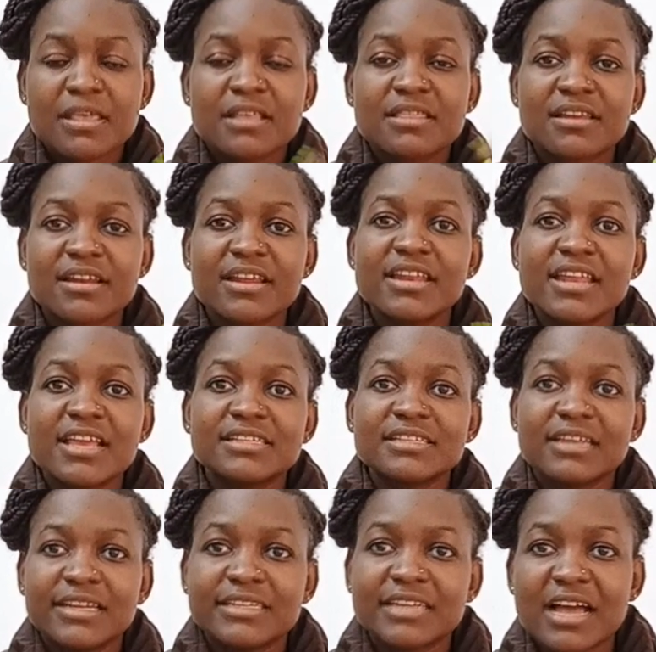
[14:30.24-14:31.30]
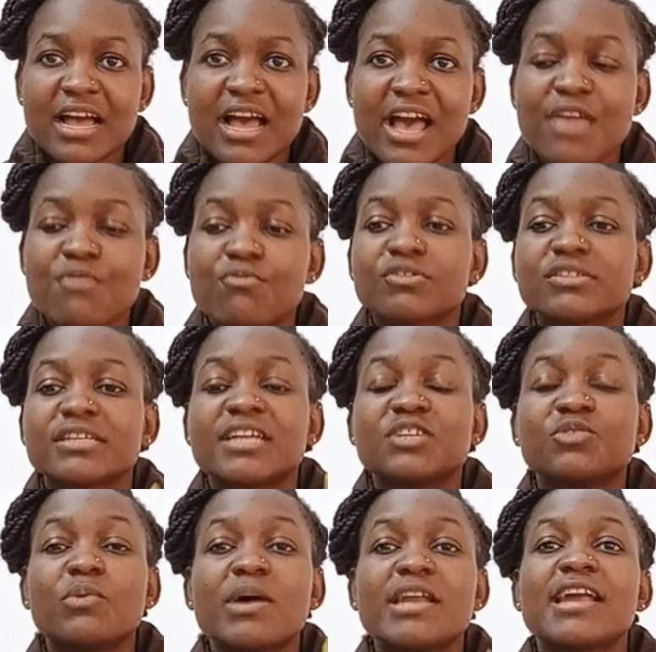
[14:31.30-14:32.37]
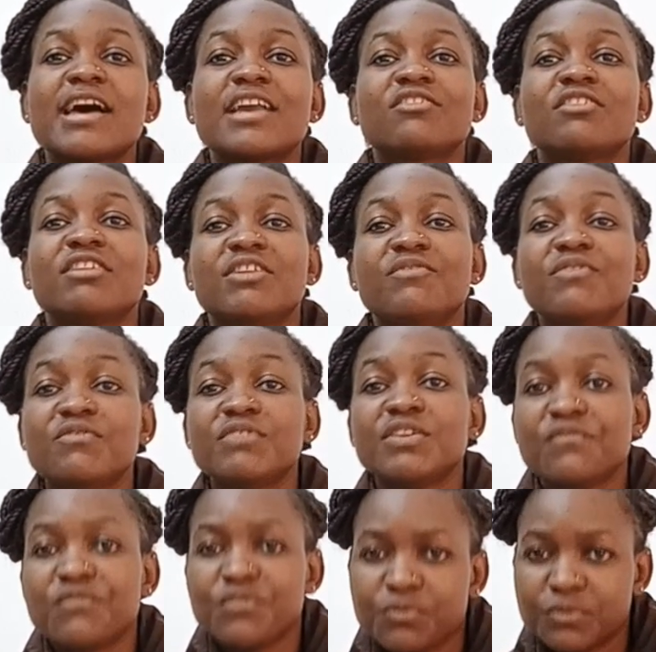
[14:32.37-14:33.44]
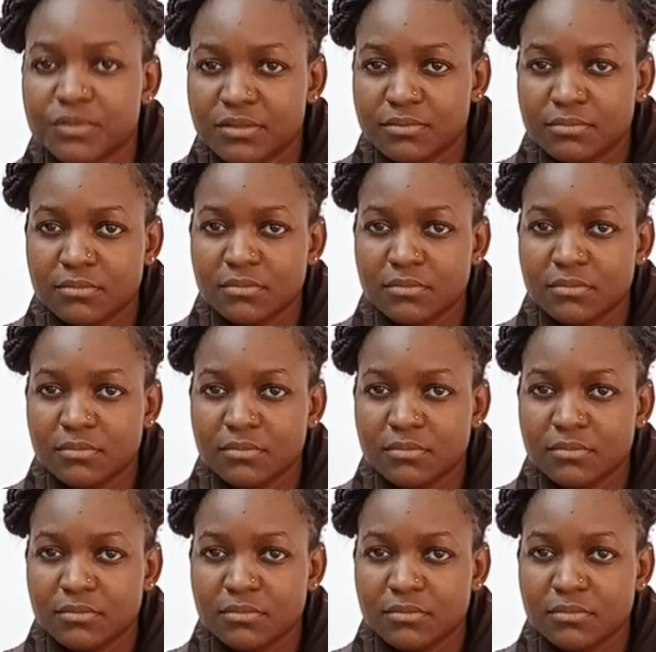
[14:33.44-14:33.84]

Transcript: 3 days later, I was at 150 views.